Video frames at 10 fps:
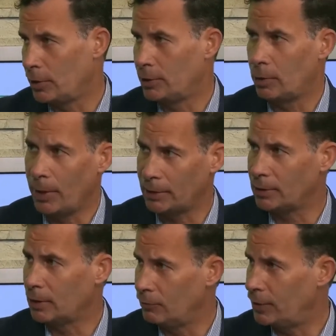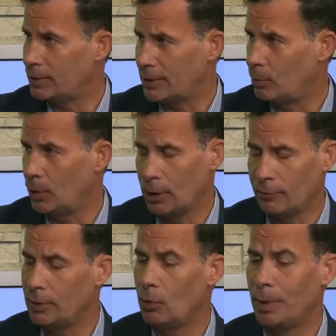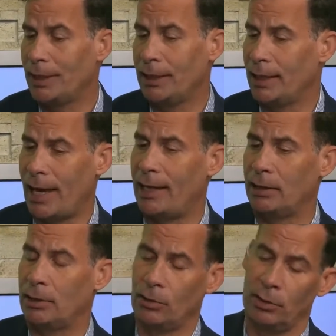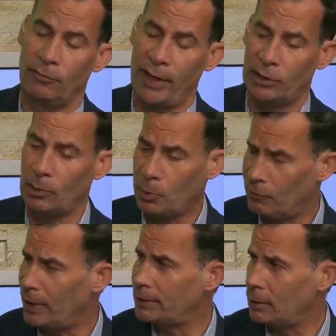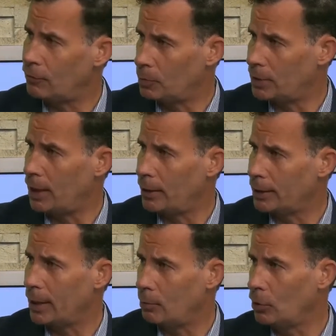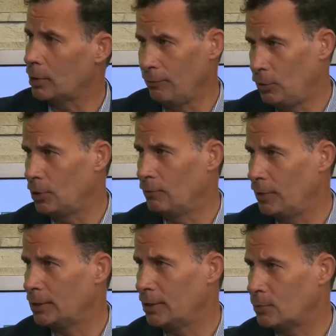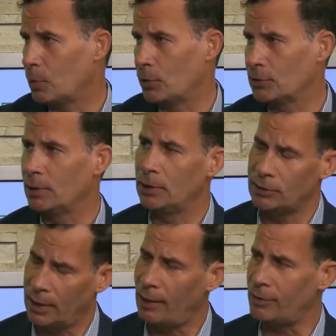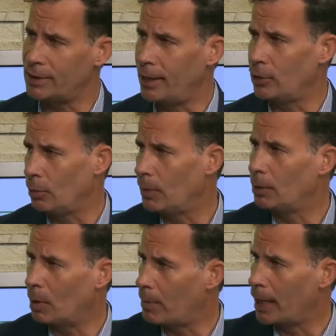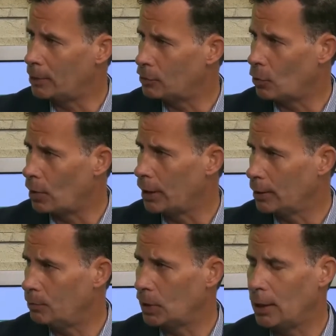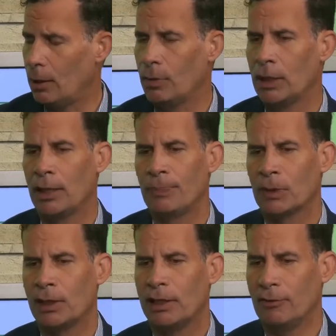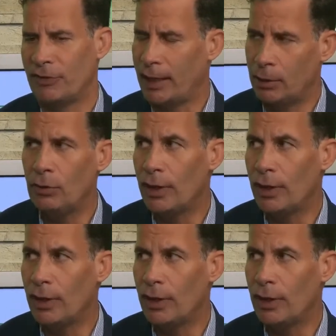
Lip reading: that they're about to convict someone of. In fact, you're prevented from telling them, look, if you convict this person, he's going to have a 10-year minimum mandatory, you know. If they knew